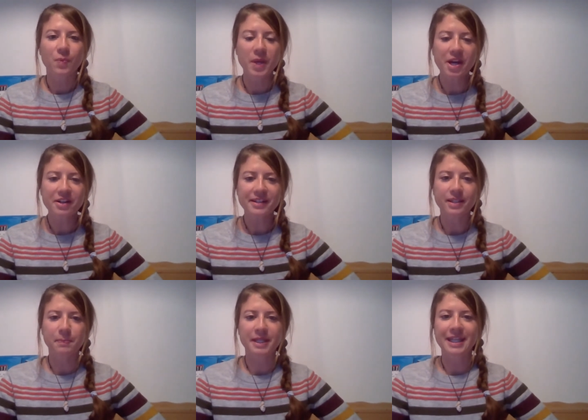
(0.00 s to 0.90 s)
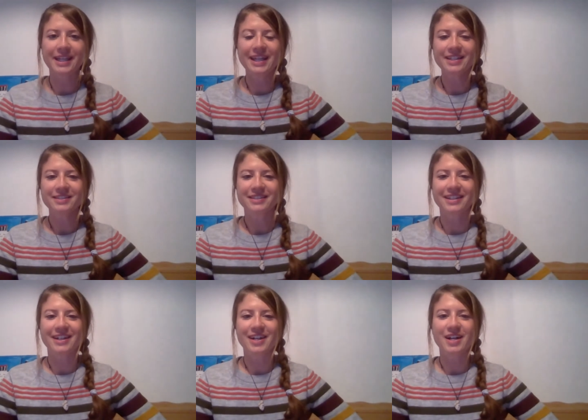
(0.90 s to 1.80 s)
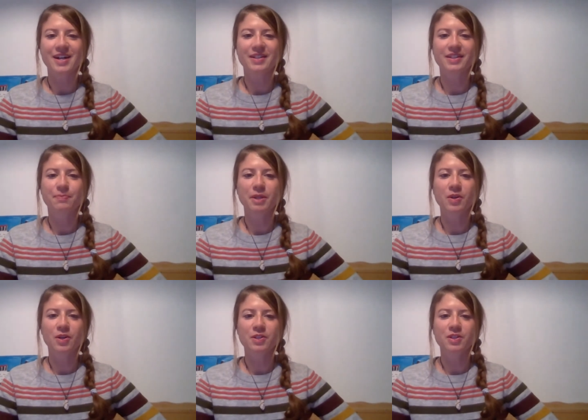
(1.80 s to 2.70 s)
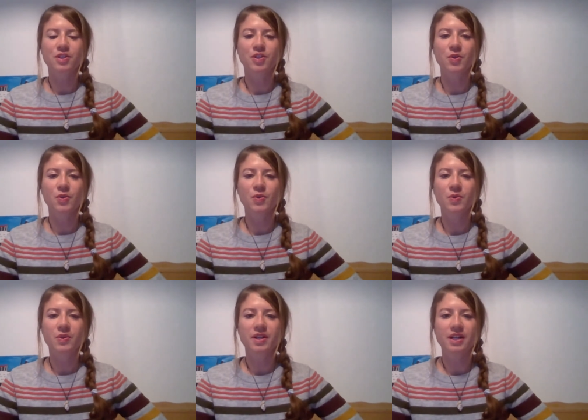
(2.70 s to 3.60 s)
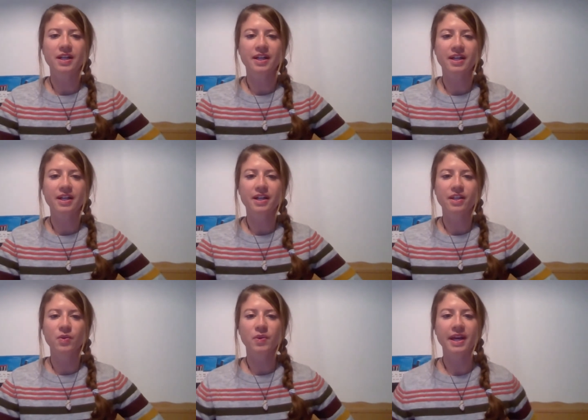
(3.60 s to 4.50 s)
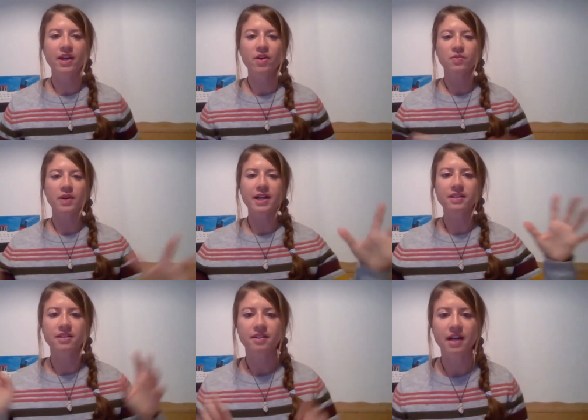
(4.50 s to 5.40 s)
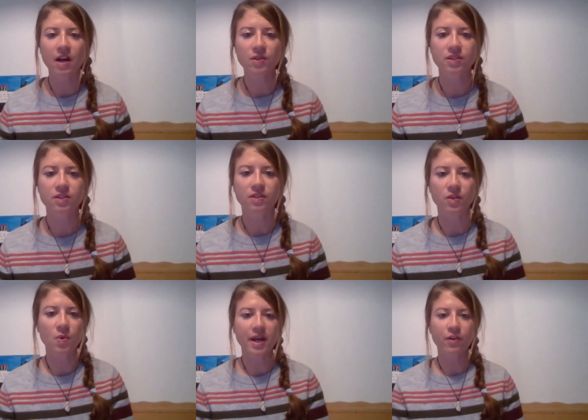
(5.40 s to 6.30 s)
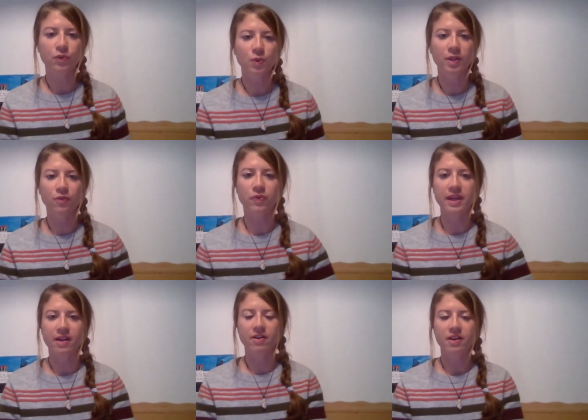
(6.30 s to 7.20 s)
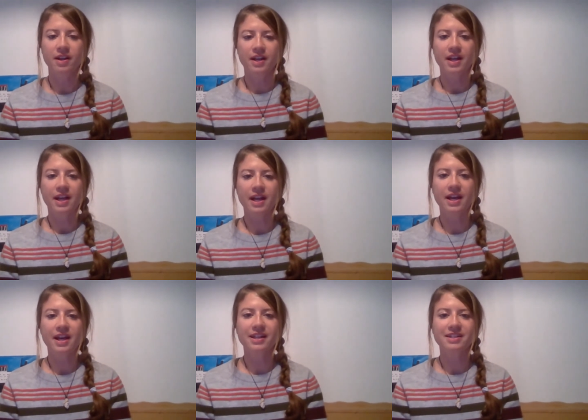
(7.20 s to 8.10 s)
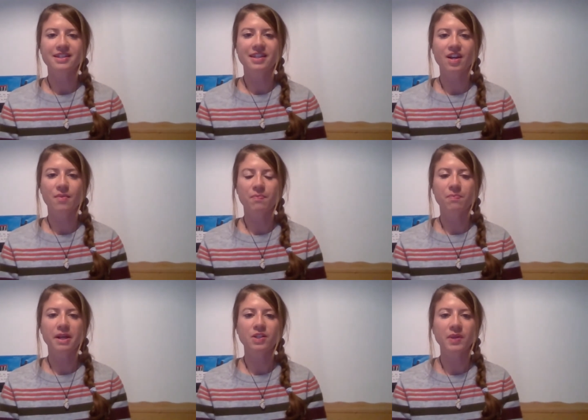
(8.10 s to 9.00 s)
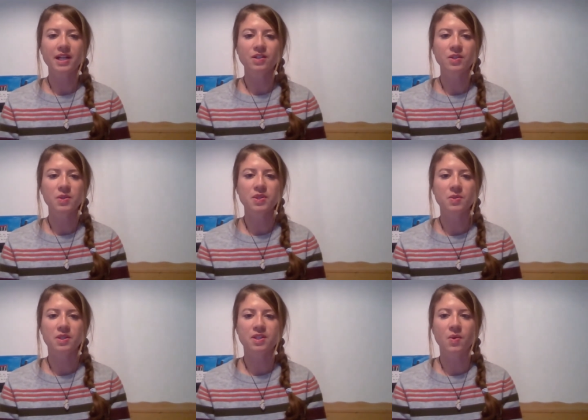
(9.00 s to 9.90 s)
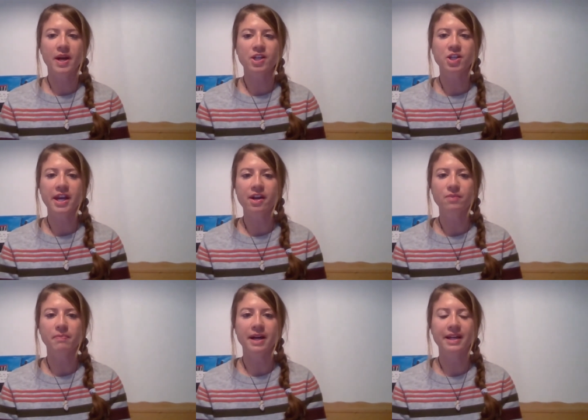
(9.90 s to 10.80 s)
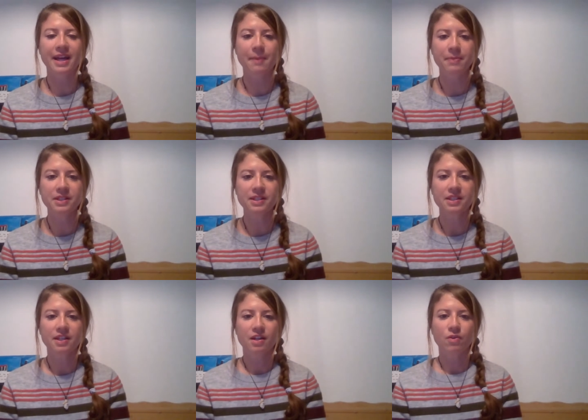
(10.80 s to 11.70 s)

weird at the beginning, and because you uh, you cannot run out. You have to live there, and um, but you get used to it. So I shared my cabin